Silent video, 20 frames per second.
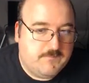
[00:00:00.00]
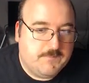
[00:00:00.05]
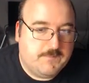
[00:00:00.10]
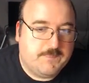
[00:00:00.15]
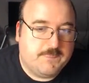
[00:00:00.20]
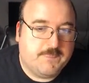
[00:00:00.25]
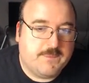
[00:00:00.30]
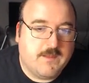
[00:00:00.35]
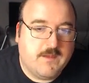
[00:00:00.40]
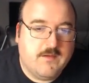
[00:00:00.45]

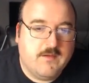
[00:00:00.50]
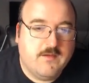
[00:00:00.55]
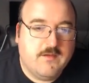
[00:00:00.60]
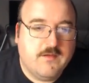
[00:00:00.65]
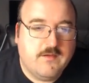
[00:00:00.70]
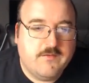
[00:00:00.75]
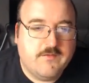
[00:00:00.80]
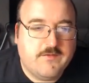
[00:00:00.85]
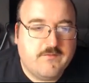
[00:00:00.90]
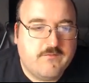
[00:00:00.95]

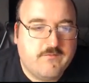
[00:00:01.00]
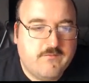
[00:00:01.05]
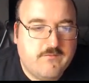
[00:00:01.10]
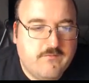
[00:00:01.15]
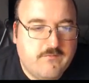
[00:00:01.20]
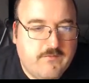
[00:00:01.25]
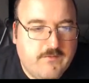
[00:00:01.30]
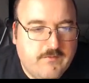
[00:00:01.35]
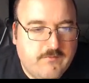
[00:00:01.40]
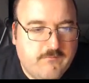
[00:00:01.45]
let's
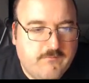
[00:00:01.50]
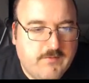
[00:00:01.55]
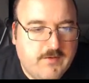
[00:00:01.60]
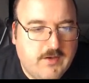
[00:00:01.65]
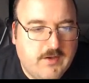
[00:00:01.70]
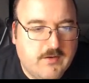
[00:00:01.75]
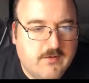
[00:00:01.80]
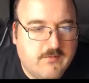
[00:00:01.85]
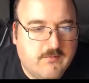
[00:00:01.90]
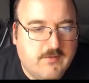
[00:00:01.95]
see the
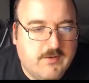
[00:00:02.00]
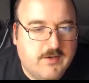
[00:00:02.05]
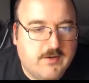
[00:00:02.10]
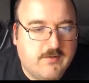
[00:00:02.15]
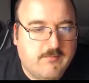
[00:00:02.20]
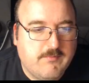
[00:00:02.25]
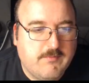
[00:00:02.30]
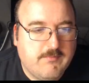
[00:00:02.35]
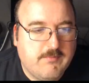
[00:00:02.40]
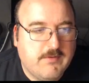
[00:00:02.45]
video here.
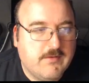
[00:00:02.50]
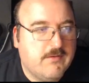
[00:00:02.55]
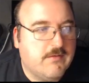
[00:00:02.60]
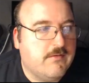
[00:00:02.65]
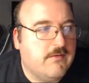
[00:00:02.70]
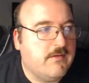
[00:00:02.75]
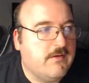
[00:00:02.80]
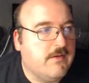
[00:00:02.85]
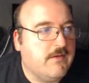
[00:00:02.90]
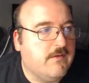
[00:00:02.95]
Maybe I
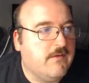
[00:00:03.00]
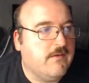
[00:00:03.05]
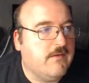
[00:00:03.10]
can.